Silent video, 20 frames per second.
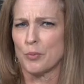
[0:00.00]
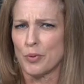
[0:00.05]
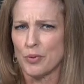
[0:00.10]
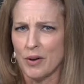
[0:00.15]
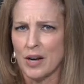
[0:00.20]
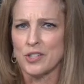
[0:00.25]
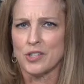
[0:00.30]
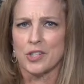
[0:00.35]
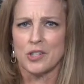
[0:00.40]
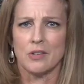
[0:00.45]

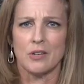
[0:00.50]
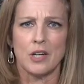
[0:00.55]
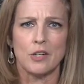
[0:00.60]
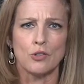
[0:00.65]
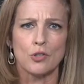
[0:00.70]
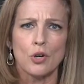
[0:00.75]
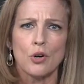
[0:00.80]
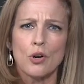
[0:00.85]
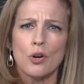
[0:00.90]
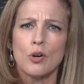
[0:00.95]
pressure
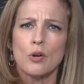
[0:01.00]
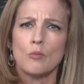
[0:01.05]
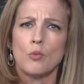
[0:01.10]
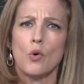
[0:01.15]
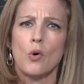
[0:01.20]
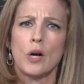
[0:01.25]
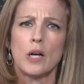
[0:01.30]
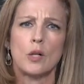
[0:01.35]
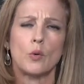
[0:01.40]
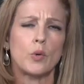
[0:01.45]
and
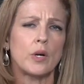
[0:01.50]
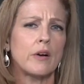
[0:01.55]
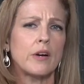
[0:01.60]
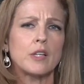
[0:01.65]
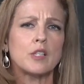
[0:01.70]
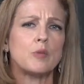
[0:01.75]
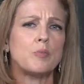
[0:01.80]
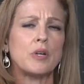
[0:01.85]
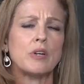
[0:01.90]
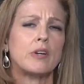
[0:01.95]
turmoil we're
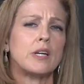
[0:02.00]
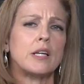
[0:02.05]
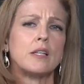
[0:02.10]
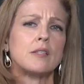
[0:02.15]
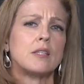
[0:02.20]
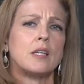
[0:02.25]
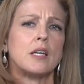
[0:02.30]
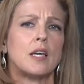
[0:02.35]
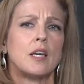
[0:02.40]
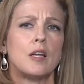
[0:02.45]
experiencing